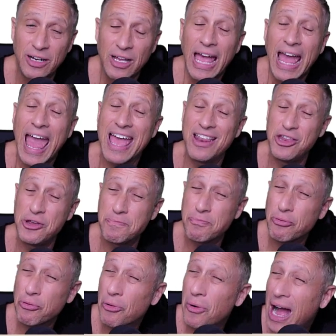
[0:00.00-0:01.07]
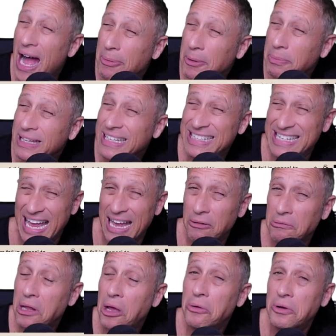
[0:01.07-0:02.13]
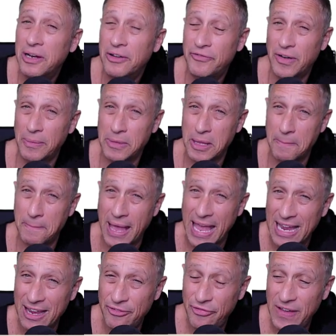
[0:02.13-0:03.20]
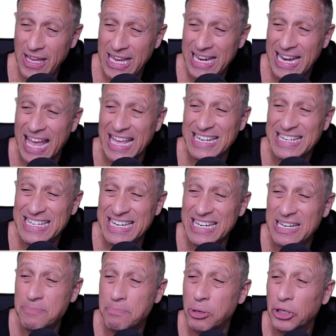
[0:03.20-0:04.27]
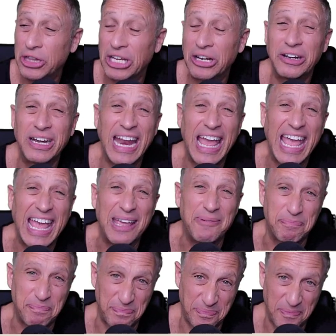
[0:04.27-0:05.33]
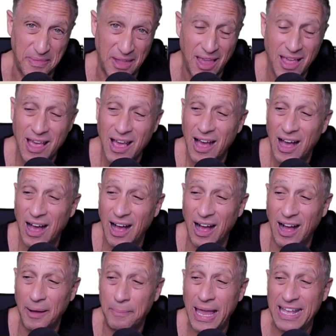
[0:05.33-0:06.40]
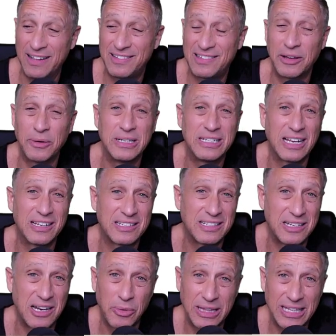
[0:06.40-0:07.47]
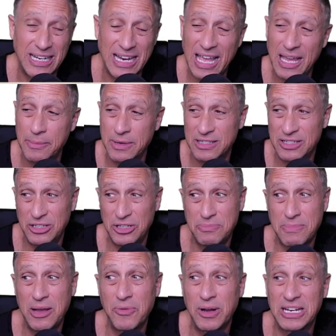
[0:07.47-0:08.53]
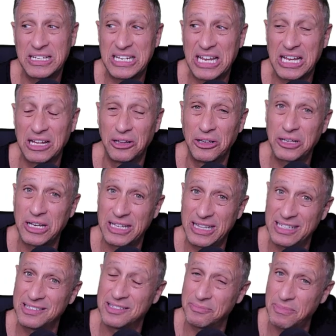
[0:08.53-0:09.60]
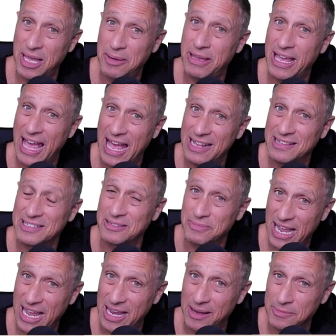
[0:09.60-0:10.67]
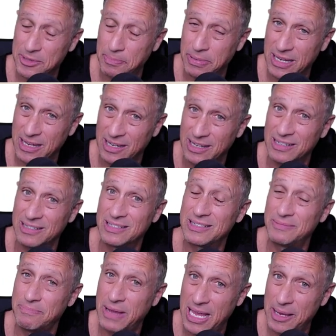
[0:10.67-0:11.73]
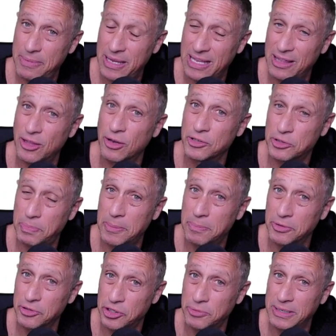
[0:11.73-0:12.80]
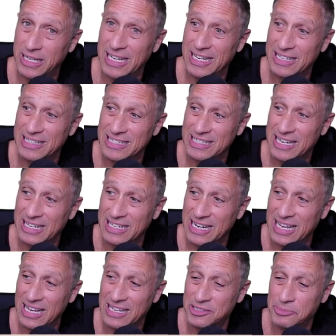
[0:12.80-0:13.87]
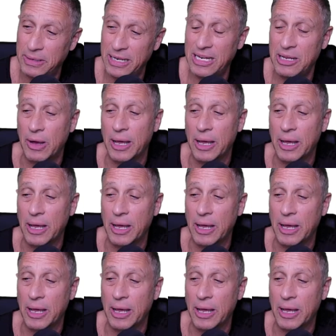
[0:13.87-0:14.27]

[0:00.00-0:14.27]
and you probably downloaded it from the bank feed and didn't put their name. And so it doesn't know what the name is. And you might want to take a look at these and maybe add some names because maybe those people should be getting 1099s. But anyway,